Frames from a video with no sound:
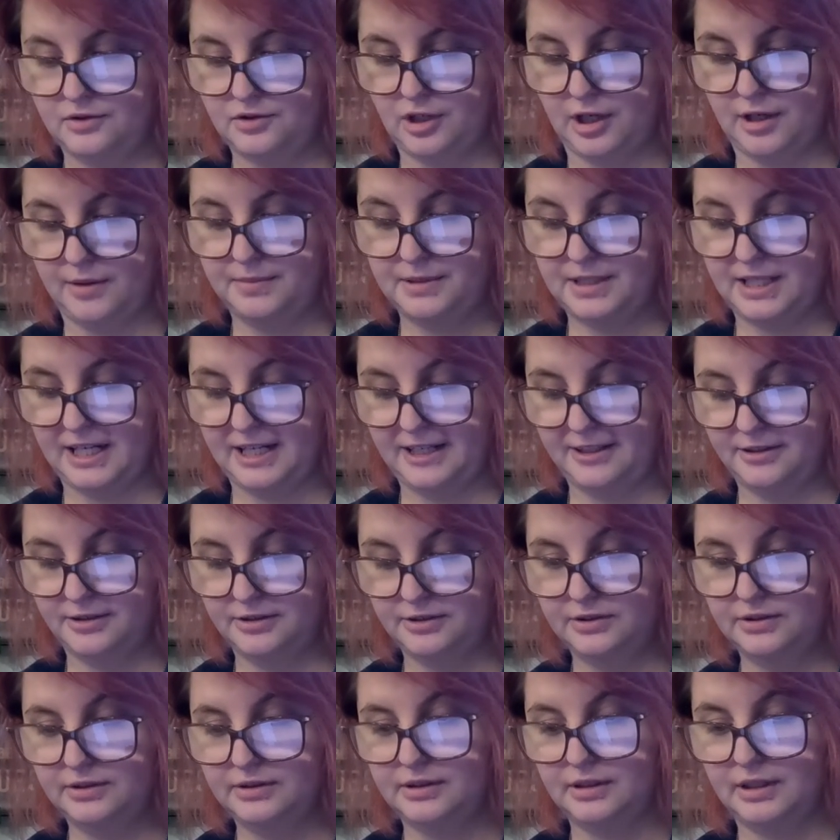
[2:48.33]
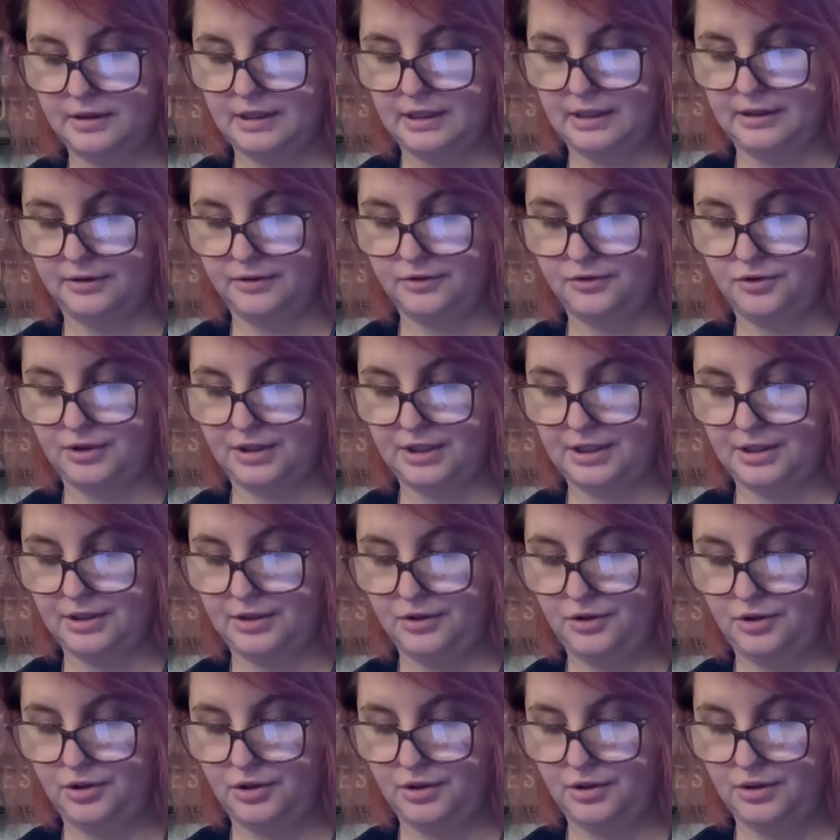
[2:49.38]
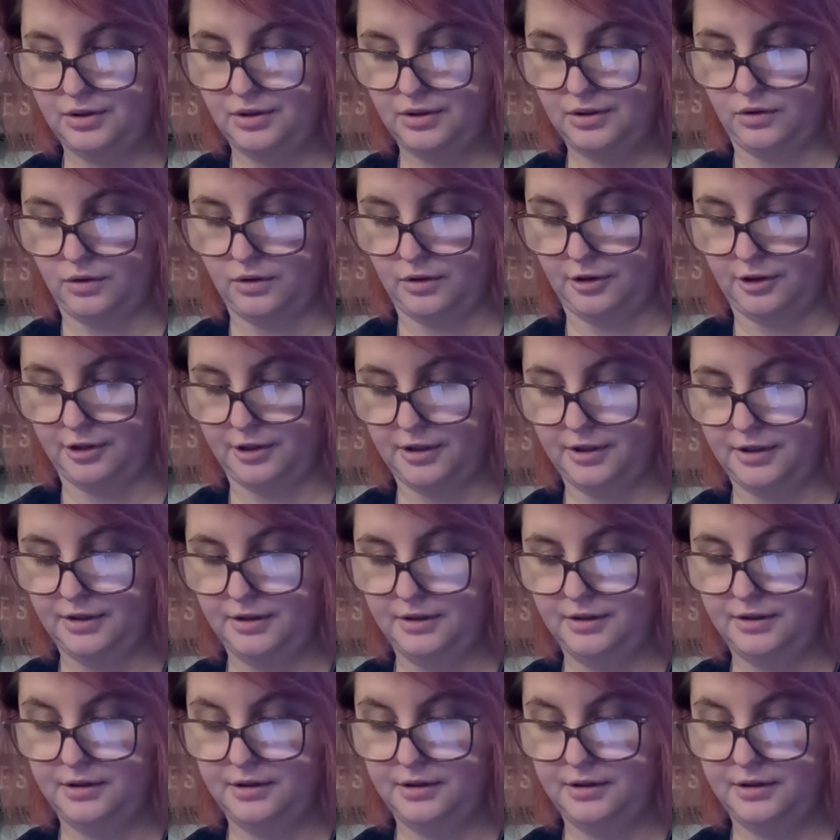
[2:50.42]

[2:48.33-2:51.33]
Job title, Eldridge Horror.